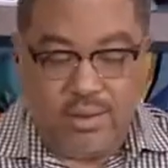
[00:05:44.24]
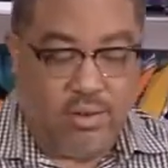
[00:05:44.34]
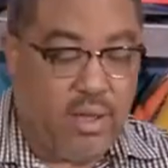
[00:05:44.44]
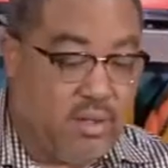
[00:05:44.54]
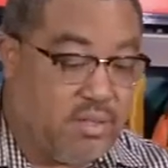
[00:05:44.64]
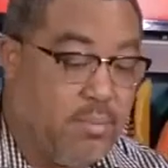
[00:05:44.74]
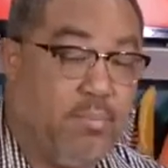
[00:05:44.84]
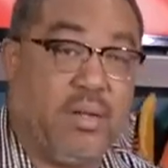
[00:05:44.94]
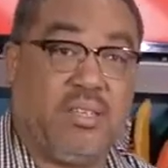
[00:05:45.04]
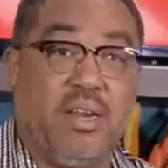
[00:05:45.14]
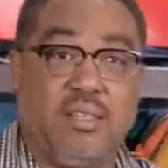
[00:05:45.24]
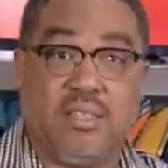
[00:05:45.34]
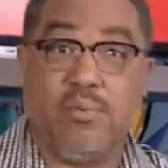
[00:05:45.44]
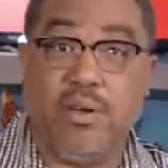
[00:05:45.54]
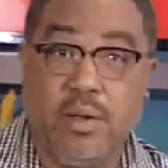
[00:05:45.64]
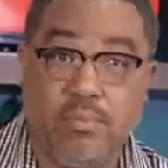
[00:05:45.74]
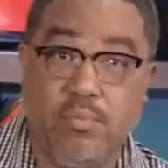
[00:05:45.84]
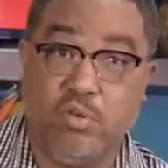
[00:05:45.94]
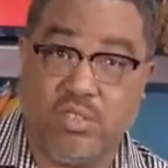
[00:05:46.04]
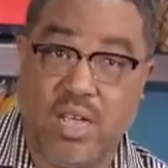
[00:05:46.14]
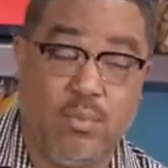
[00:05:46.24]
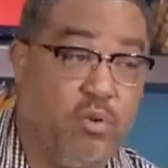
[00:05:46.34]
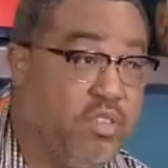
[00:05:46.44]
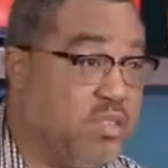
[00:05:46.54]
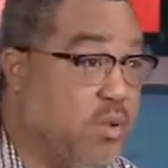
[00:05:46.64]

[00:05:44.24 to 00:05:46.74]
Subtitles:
Now I got some butter lettuce. I'm really boasting about this